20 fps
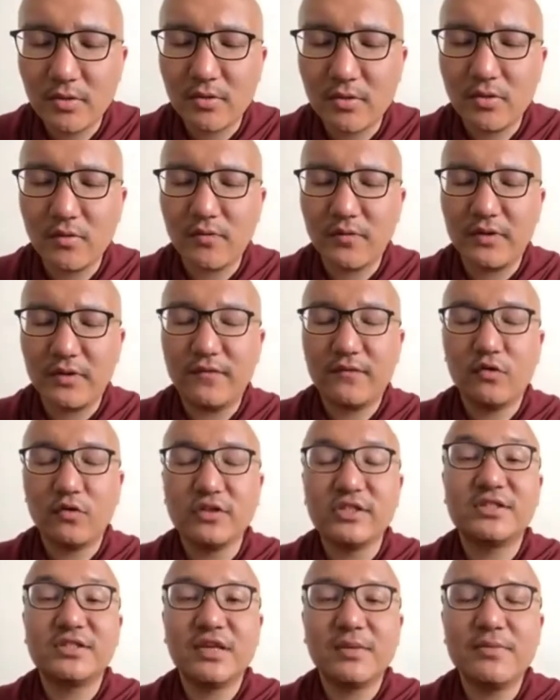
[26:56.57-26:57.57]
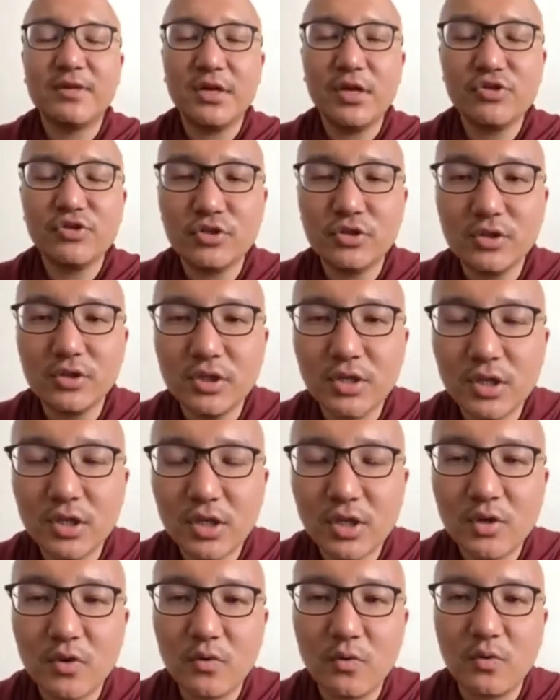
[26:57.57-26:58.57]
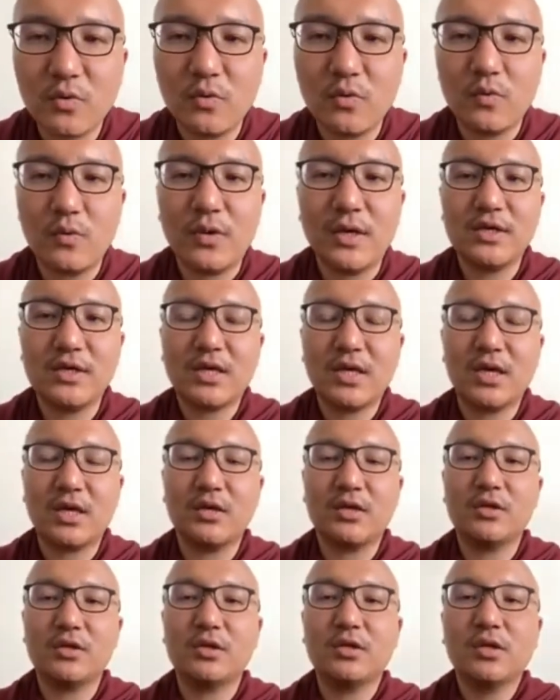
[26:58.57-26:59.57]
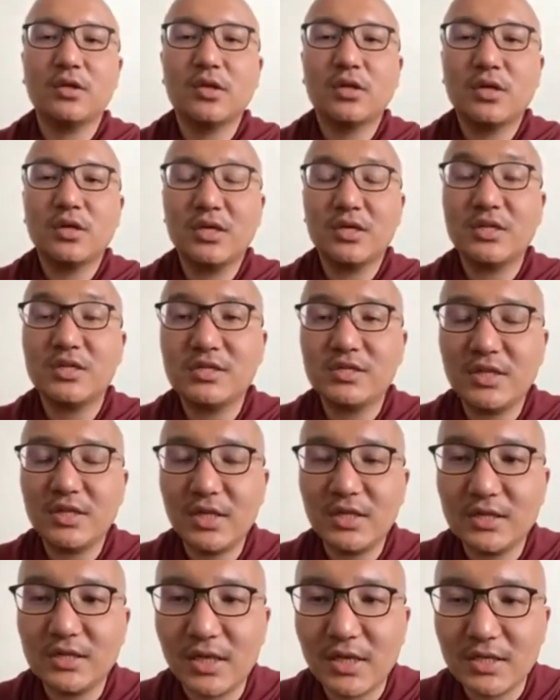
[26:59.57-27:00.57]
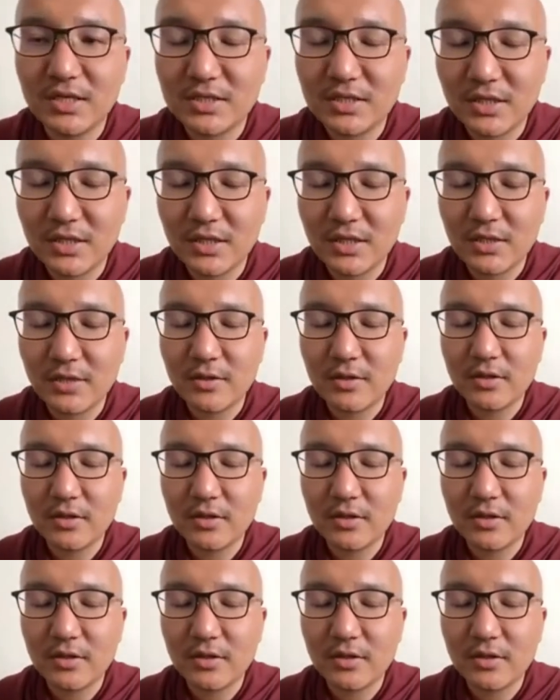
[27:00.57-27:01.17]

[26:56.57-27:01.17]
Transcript: with full determination. One can just say that uh,